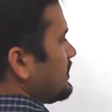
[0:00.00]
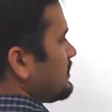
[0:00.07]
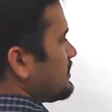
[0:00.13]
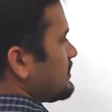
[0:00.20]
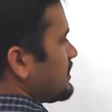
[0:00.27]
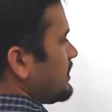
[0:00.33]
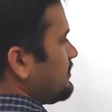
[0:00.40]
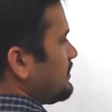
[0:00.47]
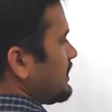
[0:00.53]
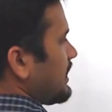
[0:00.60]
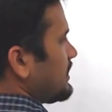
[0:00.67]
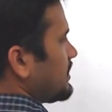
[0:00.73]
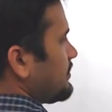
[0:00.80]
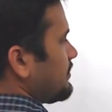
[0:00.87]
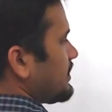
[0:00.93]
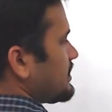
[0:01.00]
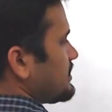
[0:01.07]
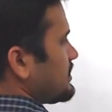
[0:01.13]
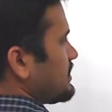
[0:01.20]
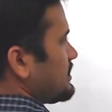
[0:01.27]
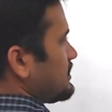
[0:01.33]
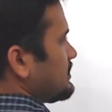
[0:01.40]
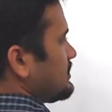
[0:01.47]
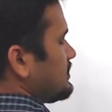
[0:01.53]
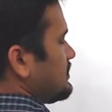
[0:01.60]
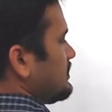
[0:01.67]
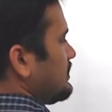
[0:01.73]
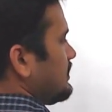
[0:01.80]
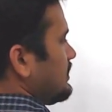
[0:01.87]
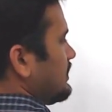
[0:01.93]
receipt and the purchase,
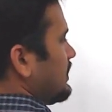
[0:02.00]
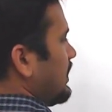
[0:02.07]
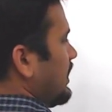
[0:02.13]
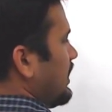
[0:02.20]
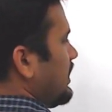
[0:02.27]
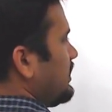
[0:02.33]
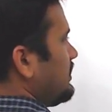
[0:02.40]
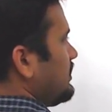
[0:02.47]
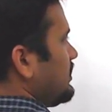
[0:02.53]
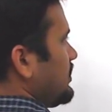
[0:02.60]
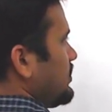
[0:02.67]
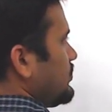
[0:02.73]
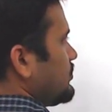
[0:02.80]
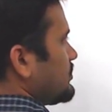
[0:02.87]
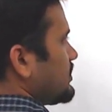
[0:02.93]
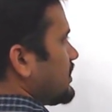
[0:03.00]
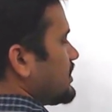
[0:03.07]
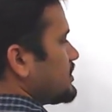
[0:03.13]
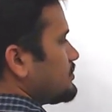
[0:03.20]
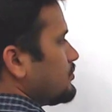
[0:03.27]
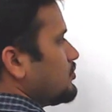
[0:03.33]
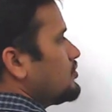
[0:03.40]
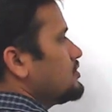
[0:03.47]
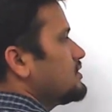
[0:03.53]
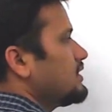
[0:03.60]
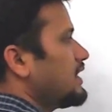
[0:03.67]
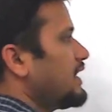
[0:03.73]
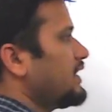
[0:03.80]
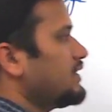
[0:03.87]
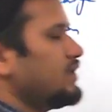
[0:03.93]
and user is most
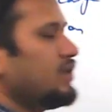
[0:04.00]
likely